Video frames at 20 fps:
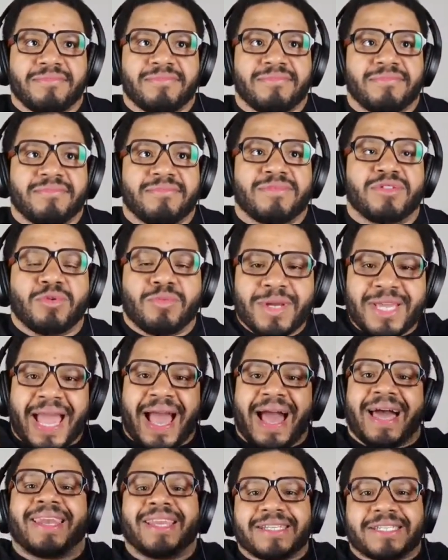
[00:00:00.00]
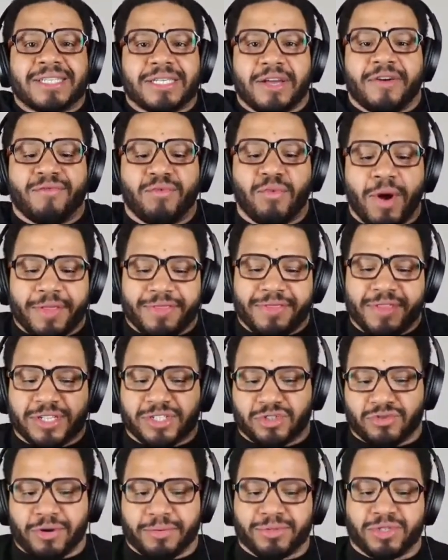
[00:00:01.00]
the reality of what this
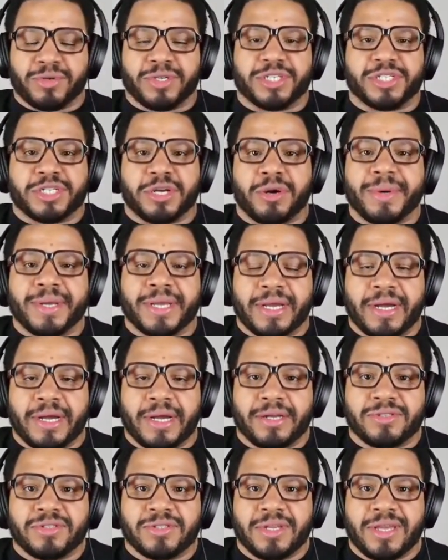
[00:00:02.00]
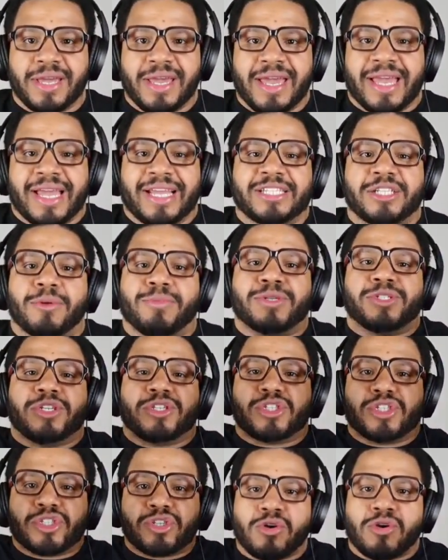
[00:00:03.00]
scripture is showing us is there was a
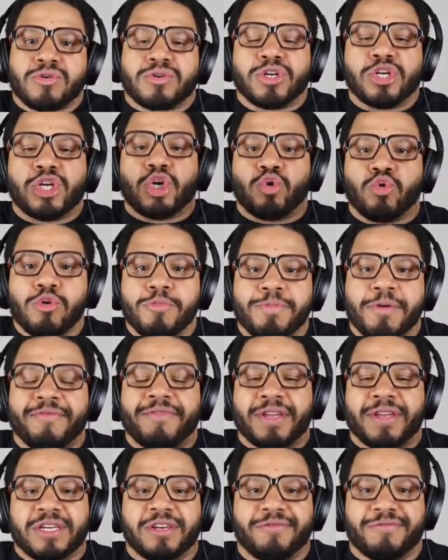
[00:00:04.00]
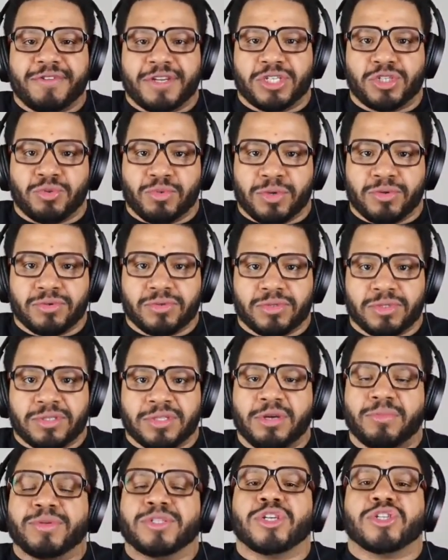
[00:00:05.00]
certain group of individuals,
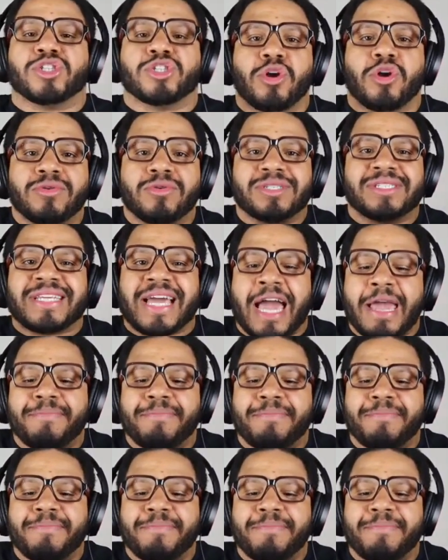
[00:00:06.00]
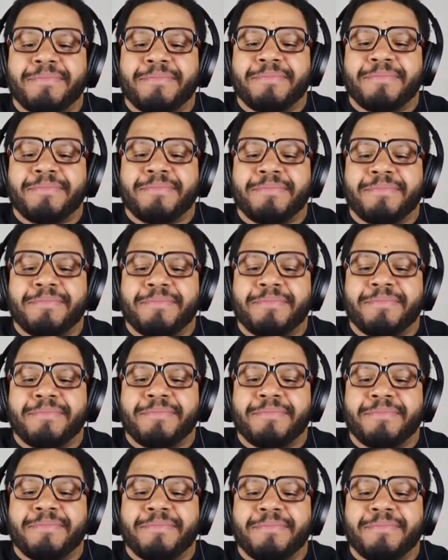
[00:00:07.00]
there was a certain type of men
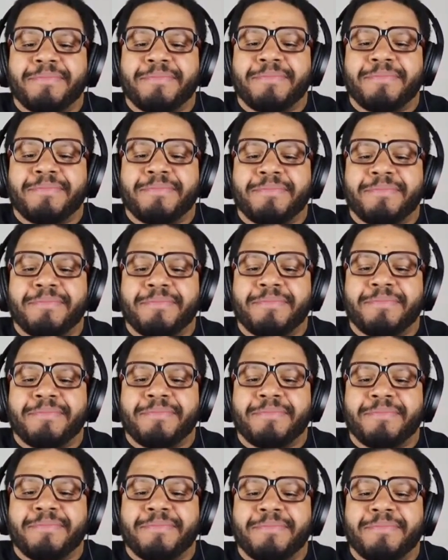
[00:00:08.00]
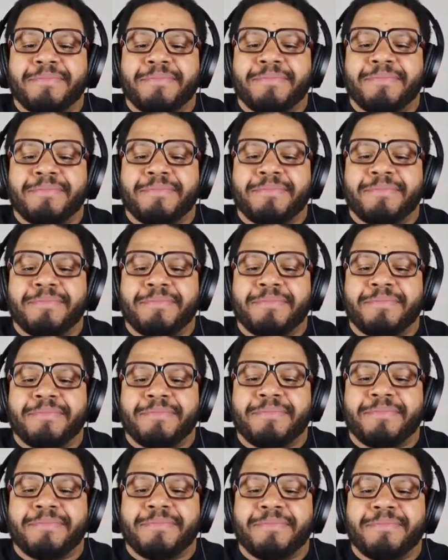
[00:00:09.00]
that had commonality one with
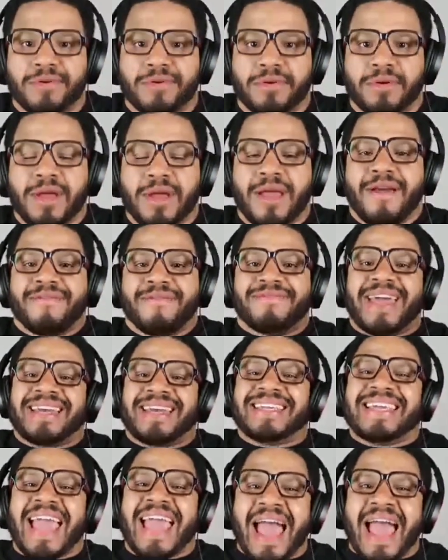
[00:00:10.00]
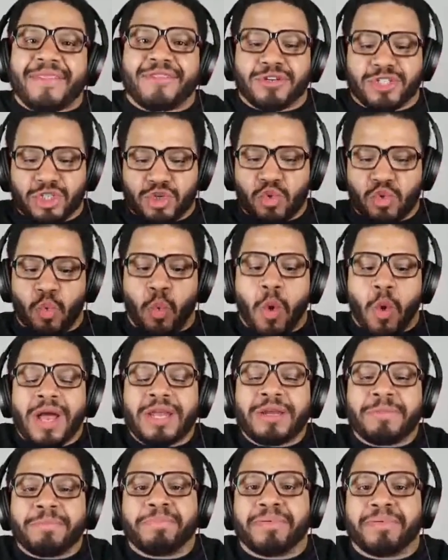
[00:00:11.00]
another that gathered to
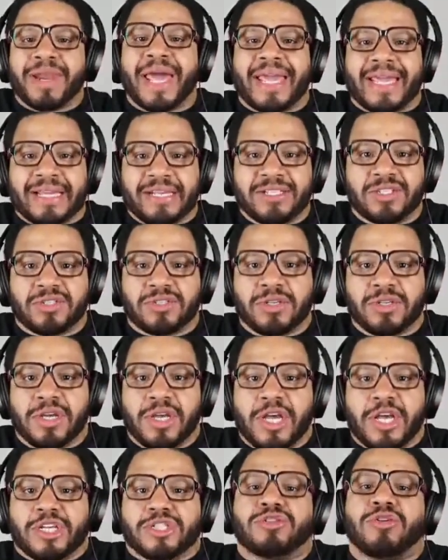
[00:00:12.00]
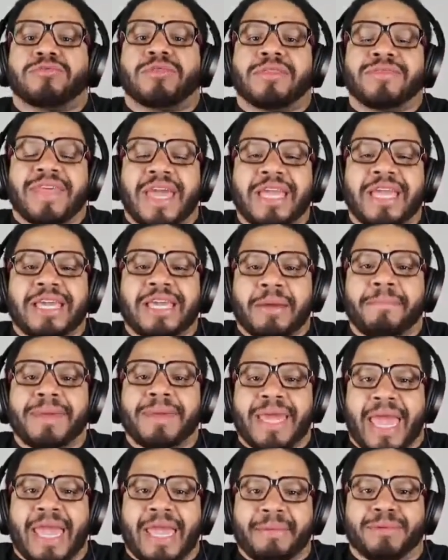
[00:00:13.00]
one place so that they can be
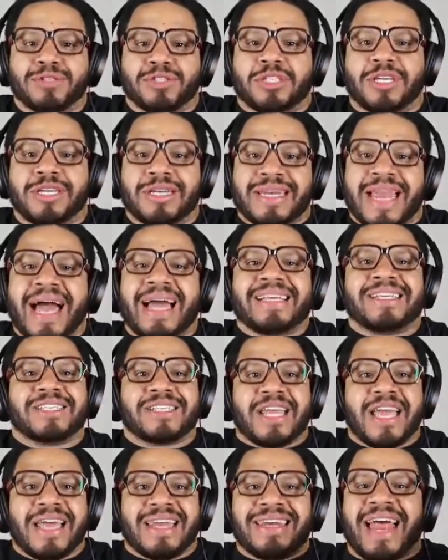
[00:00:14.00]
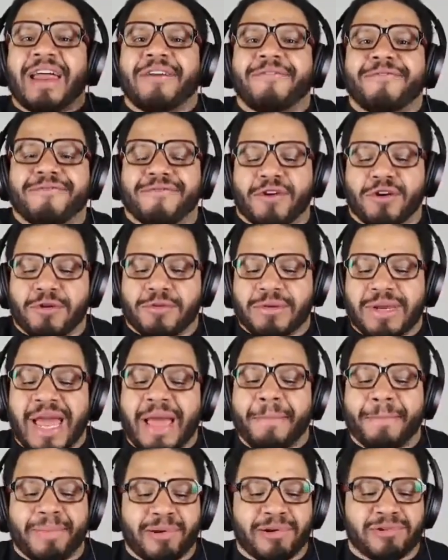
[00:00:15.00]
able to not not for
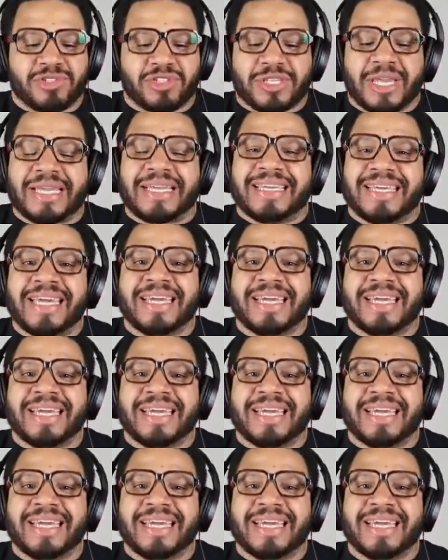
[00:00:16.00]
not per se get